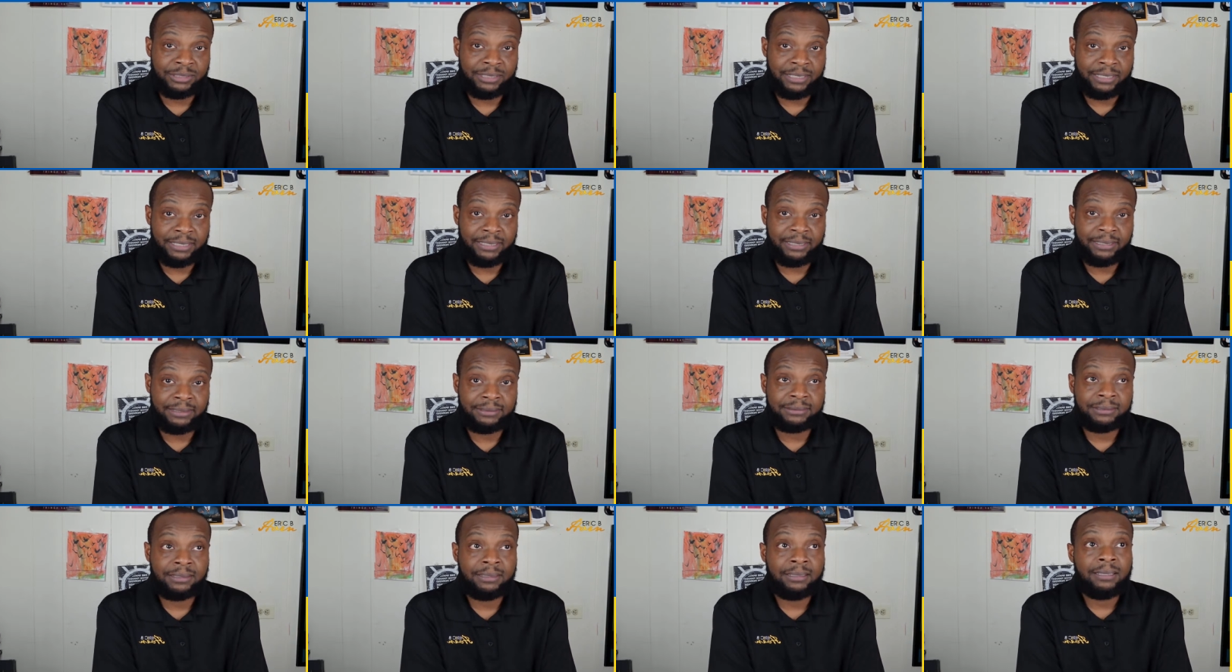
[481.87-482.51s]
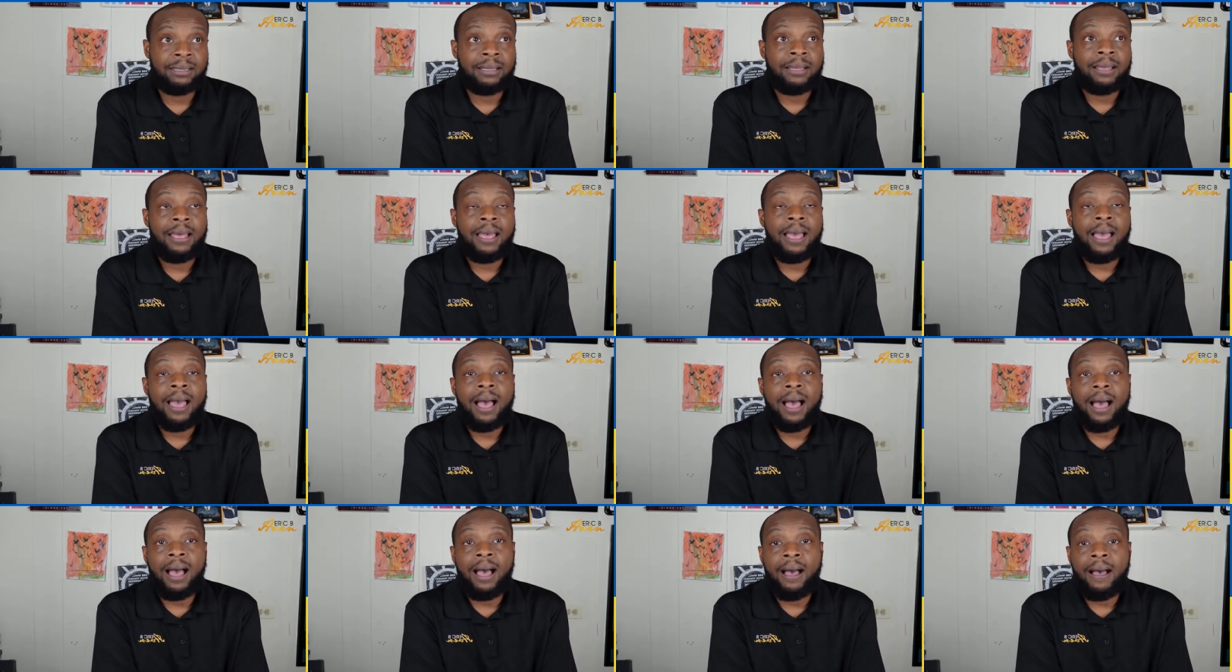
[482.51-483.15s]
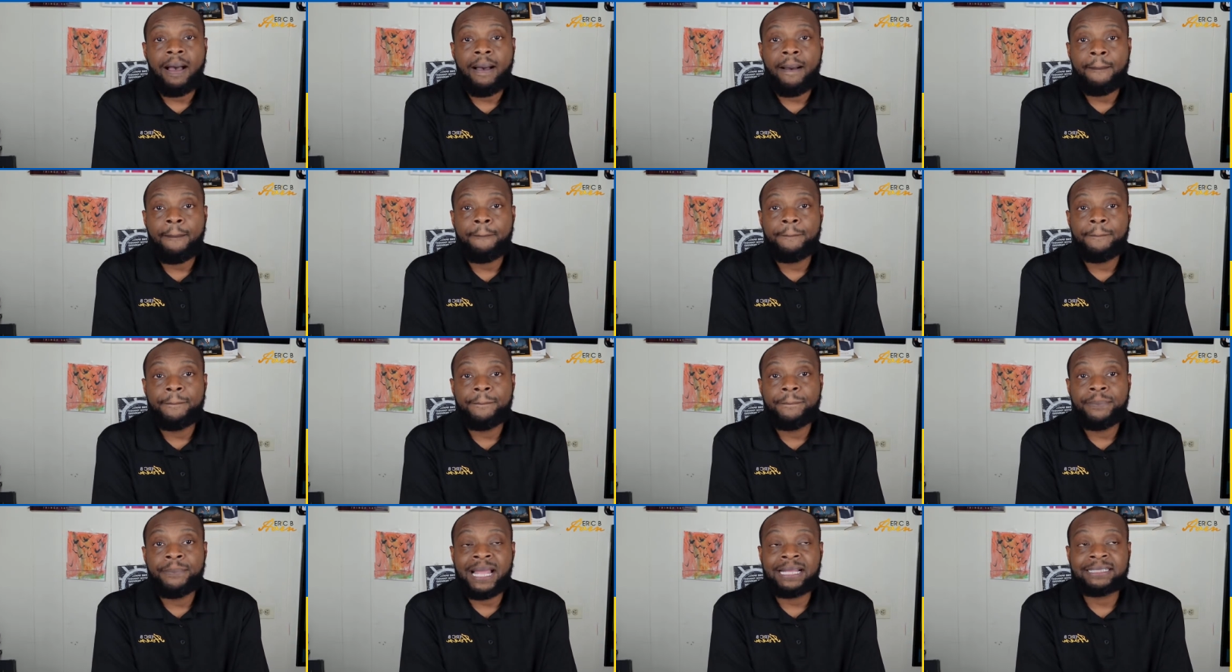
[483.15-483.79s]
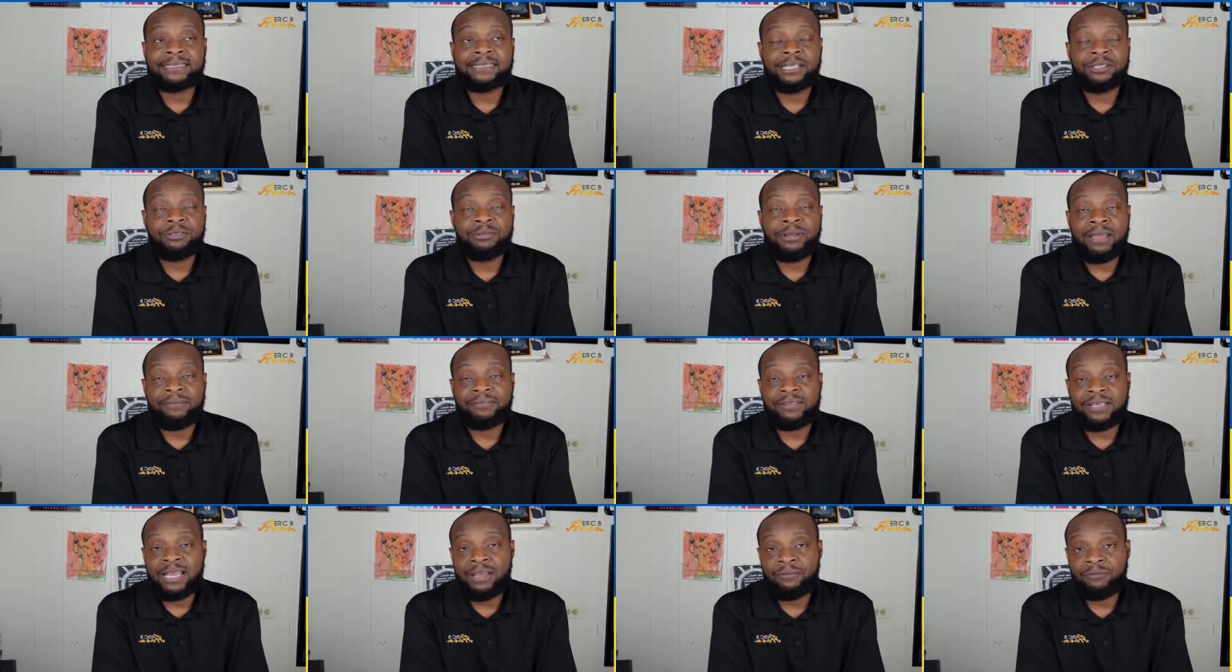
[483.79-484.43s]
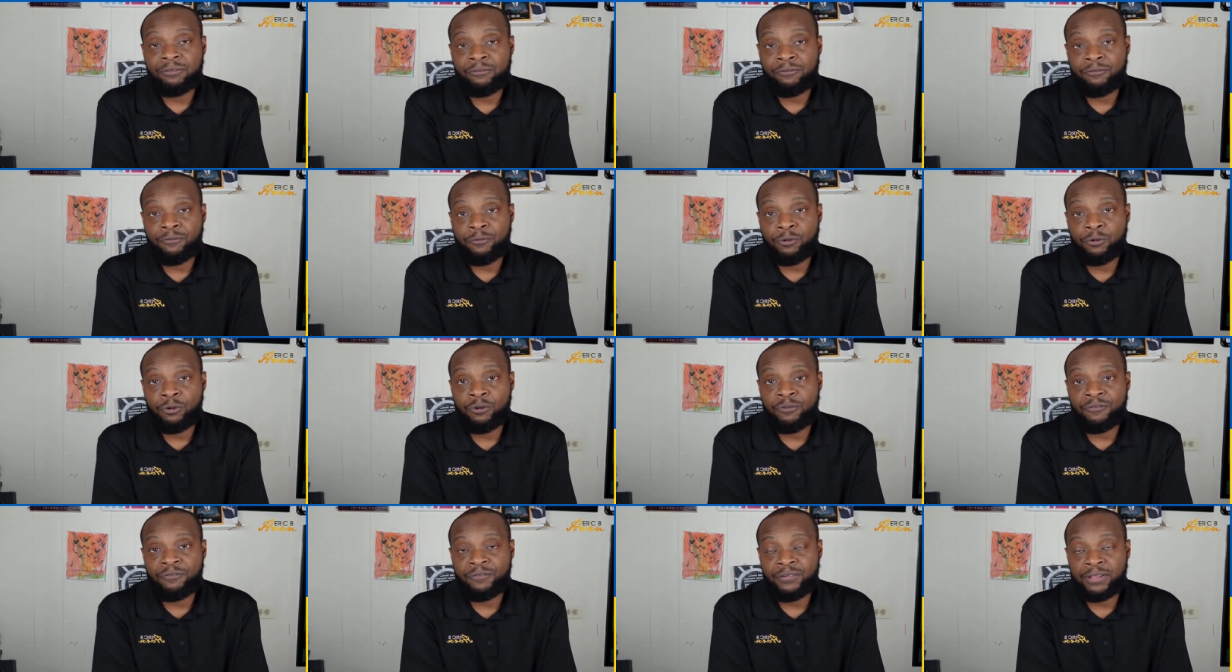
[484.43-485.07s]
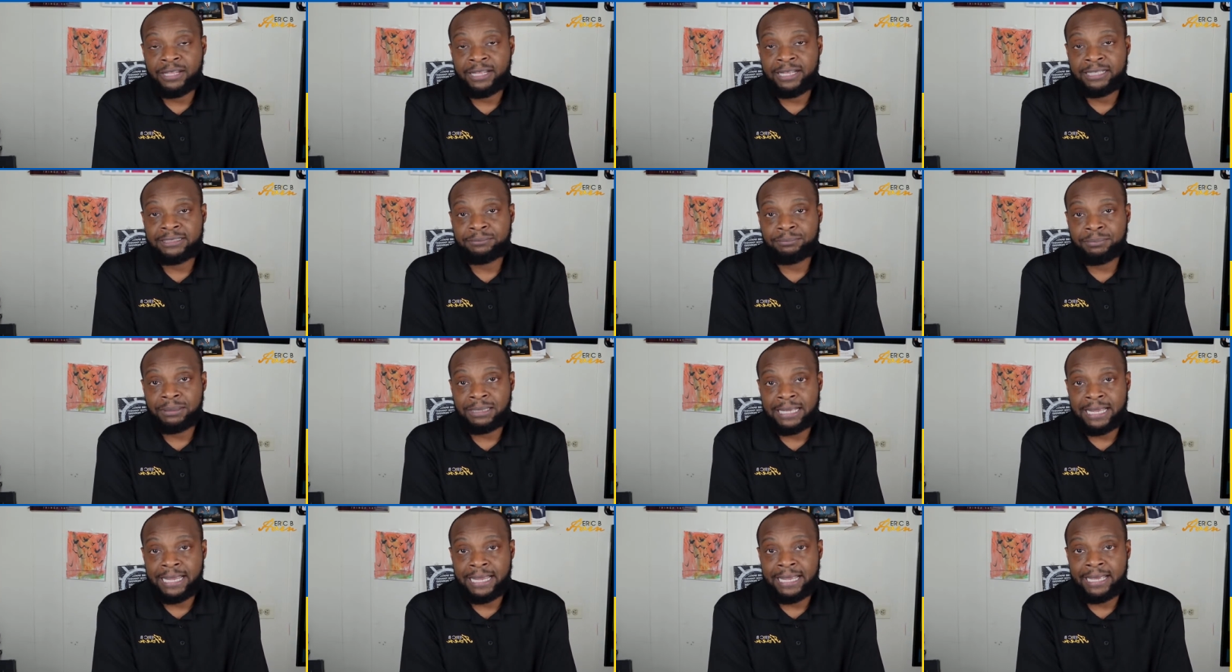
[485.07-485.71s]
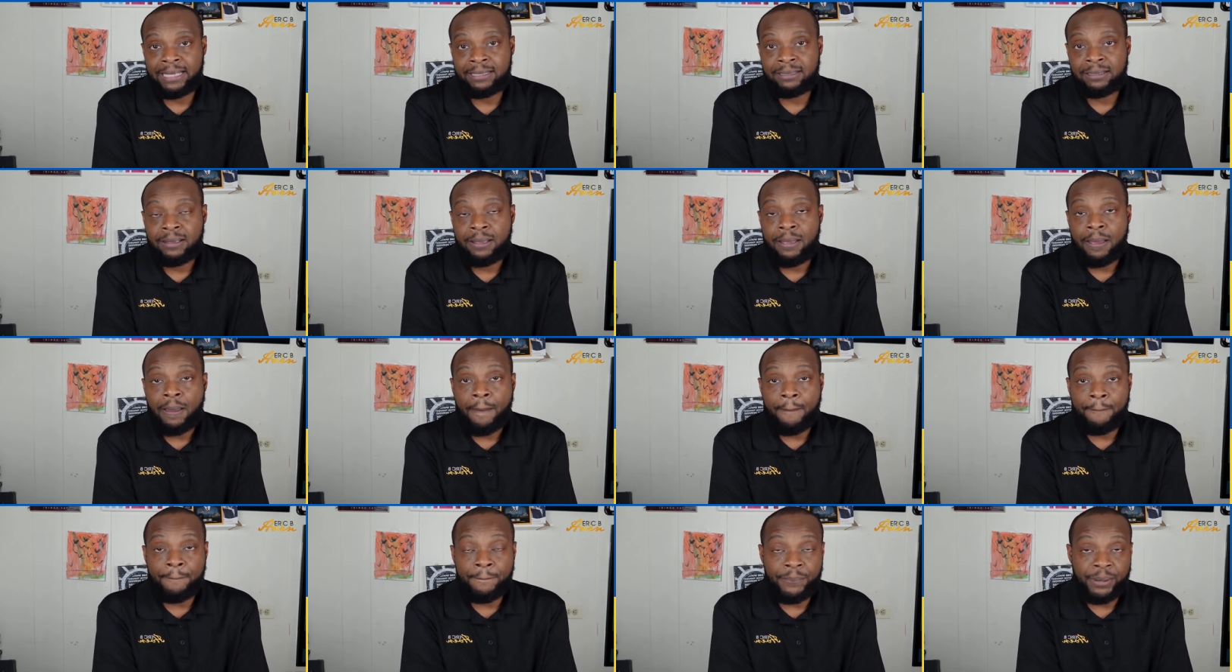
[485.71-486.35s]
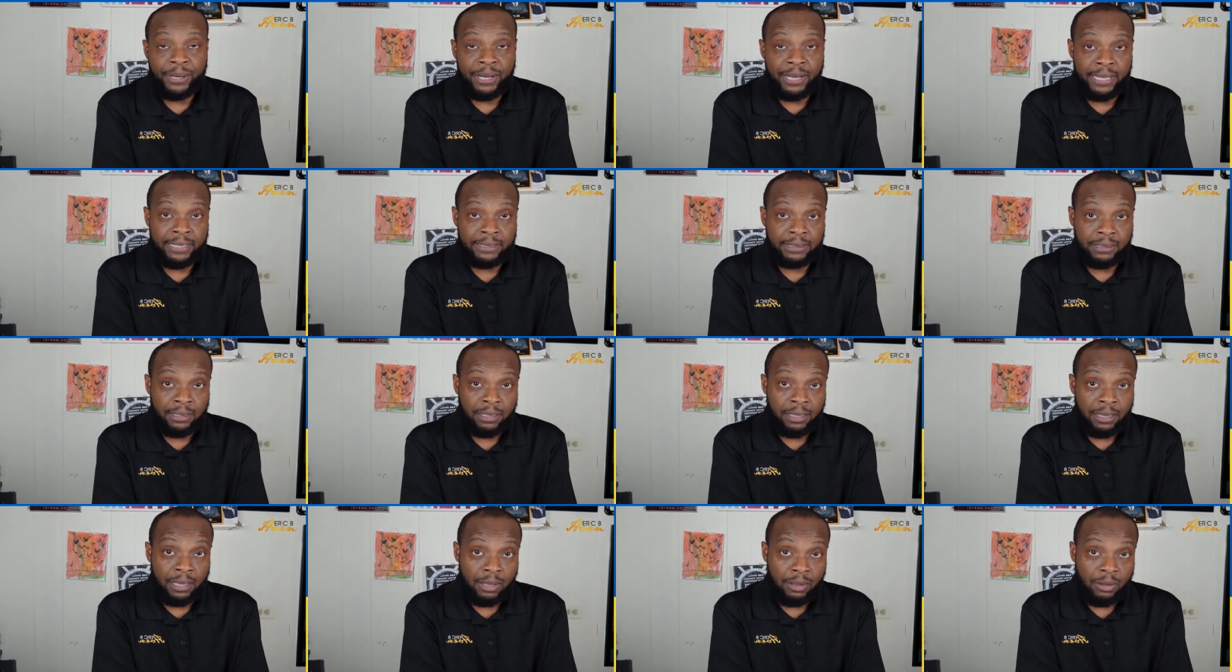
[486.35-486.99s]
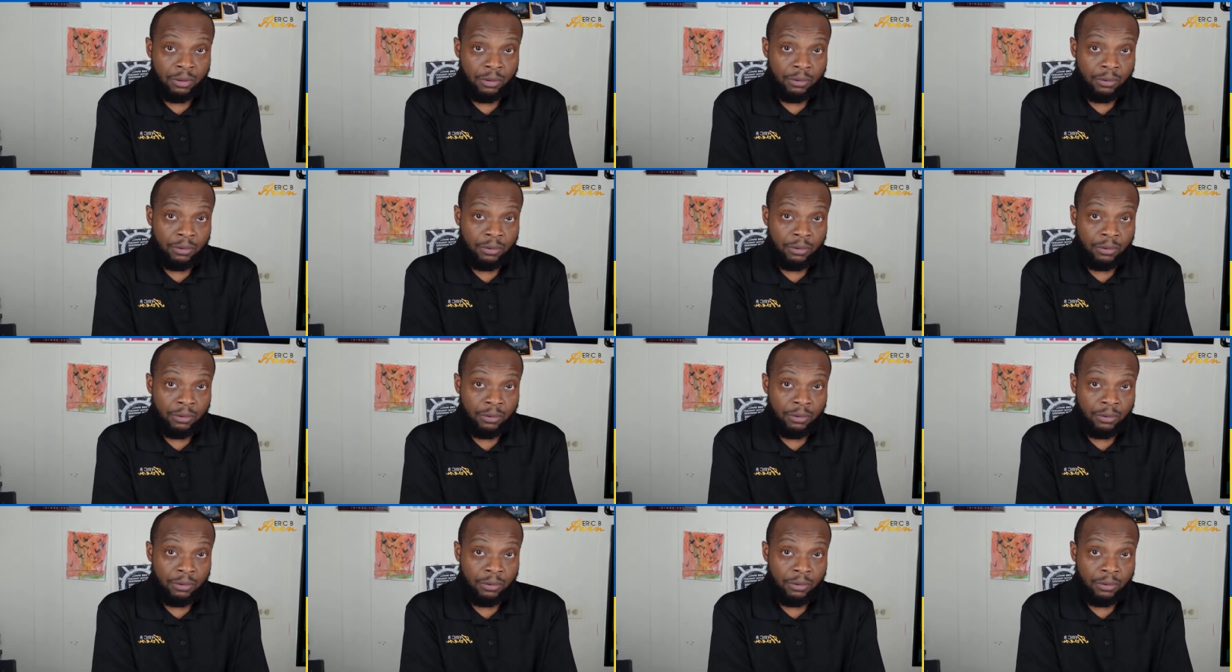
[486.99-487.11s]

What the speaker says: those things, not saying you have to have a full-fledged plan, but